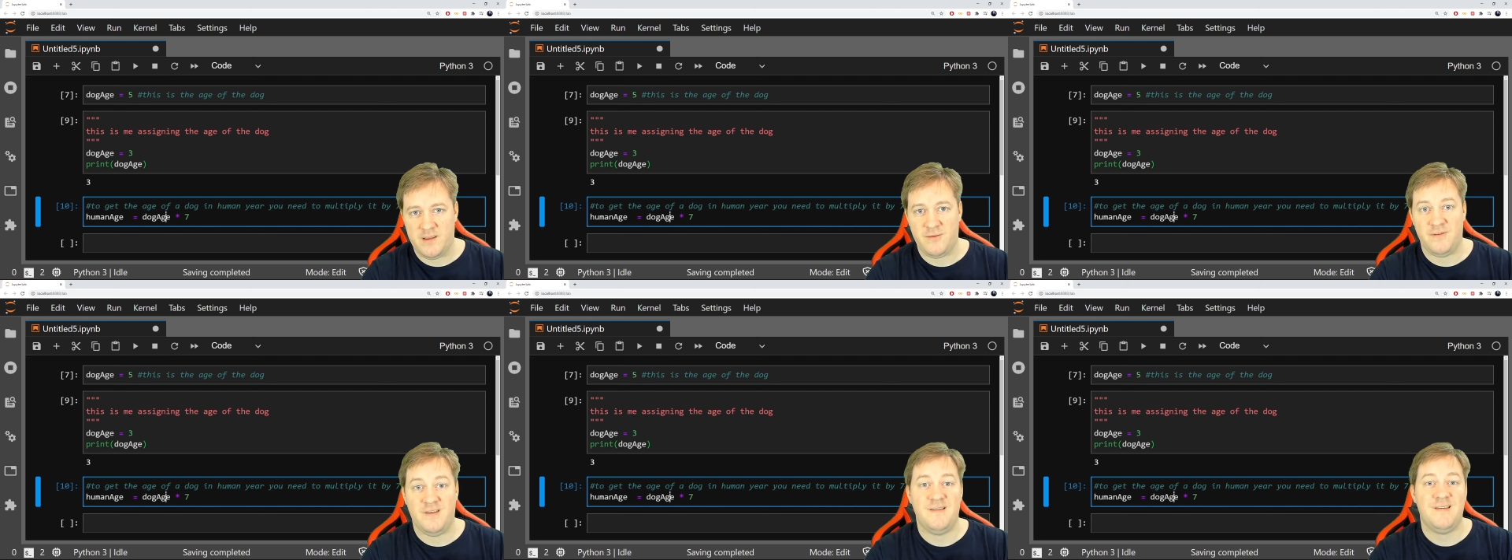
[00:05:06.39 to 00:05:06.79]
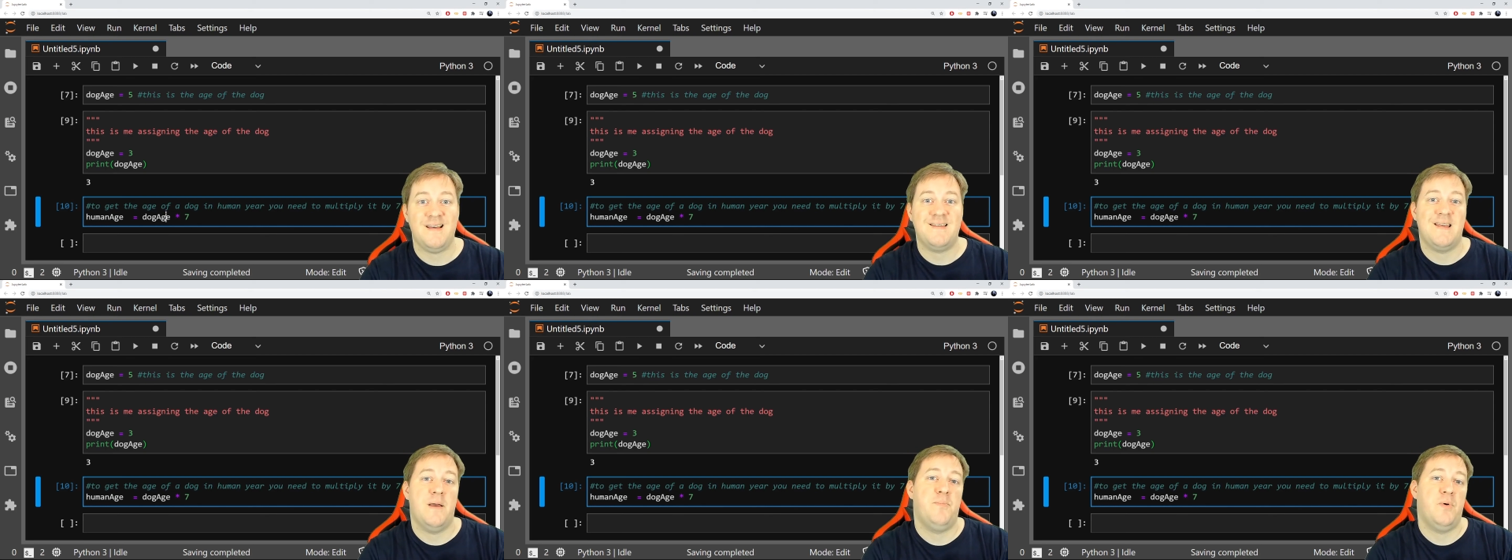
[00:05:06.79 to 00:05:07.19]
So this
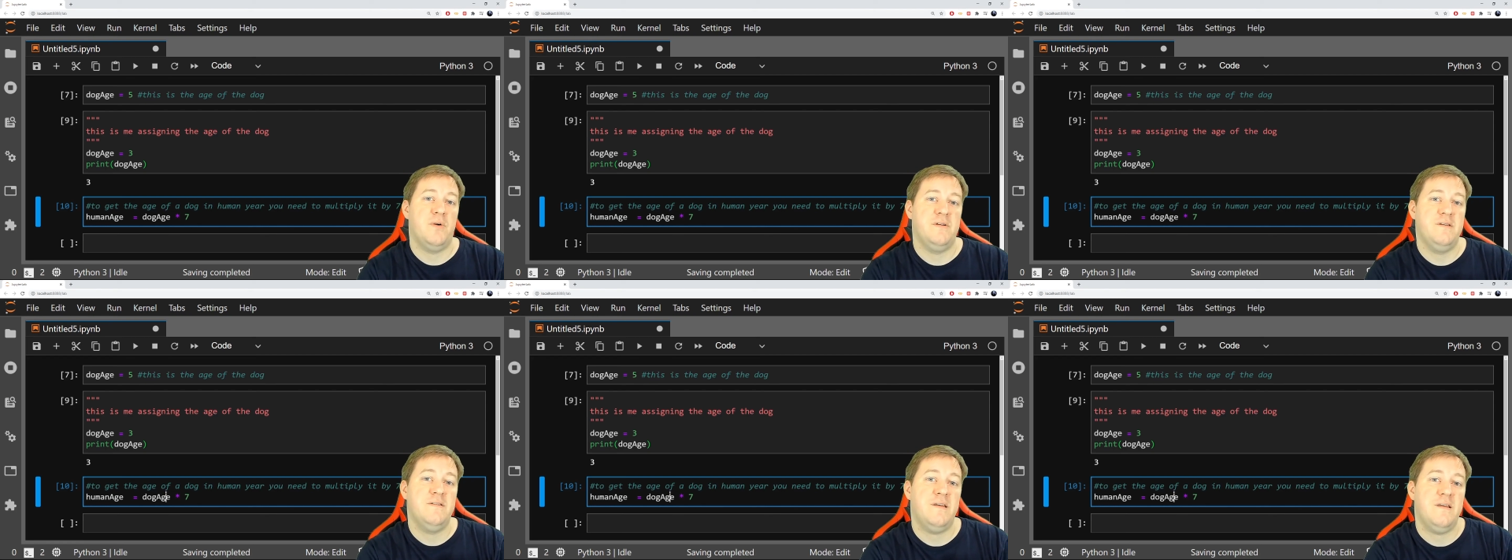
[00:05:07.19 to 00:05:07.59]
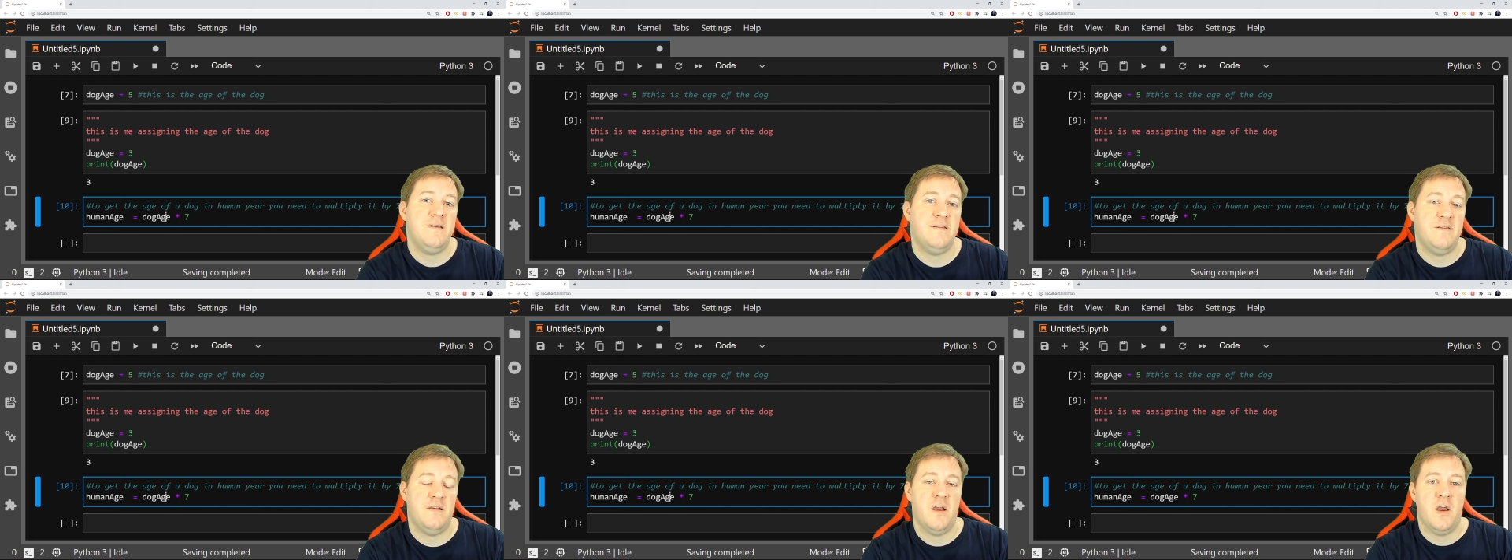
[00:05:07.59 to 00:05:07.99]
example is
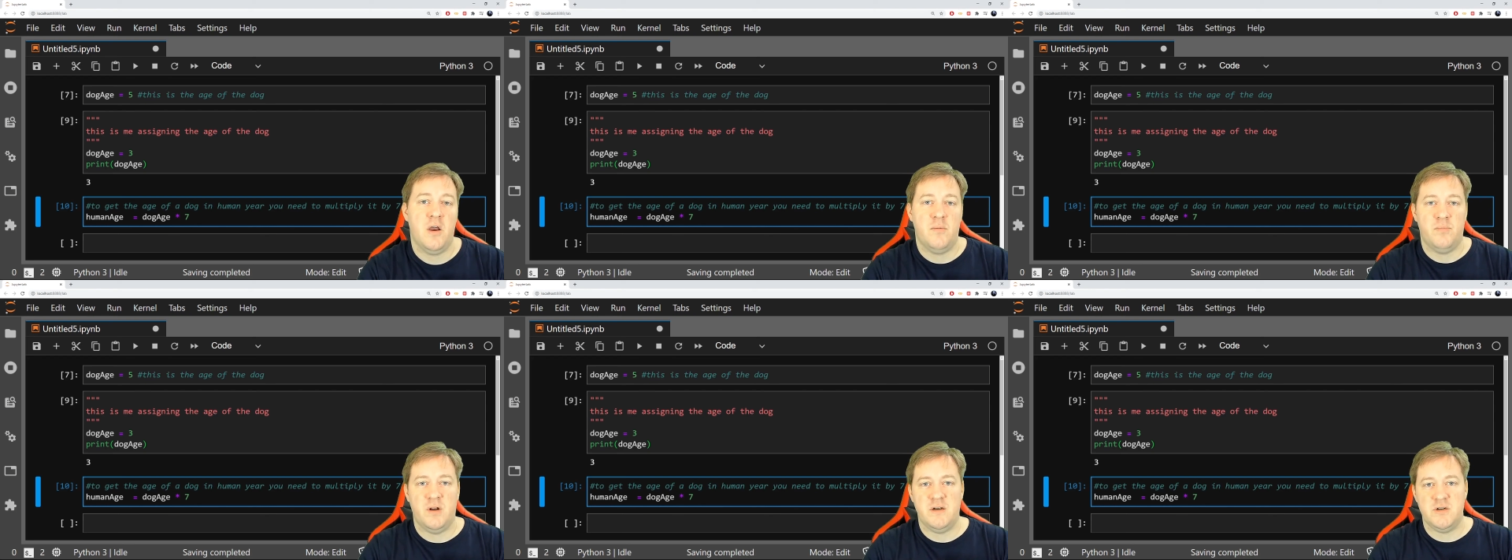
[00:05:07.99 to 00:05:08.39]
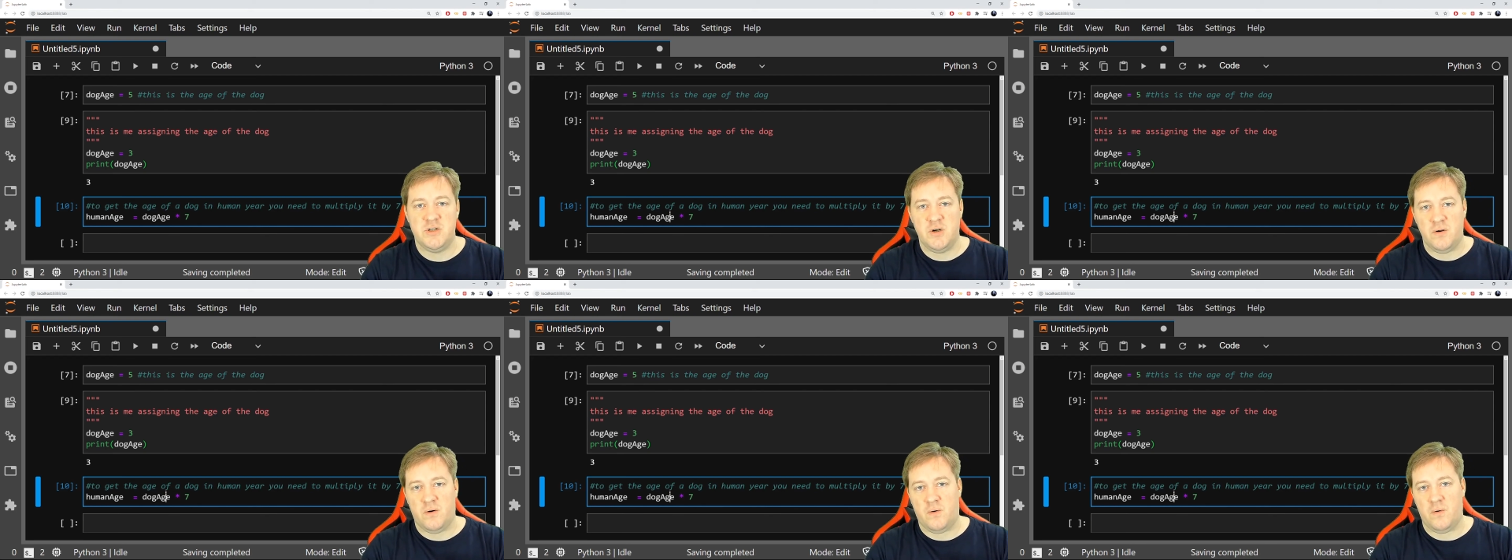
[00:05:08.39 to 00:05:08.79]
easy, but in
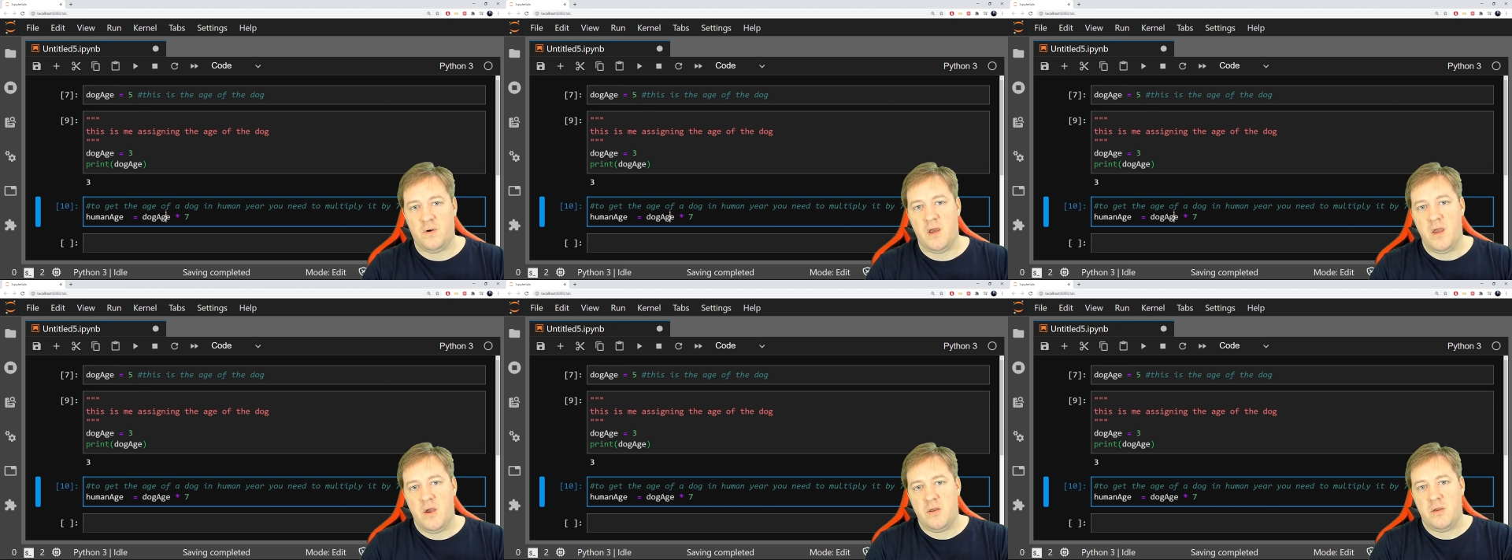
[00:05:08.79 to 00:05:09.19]
general,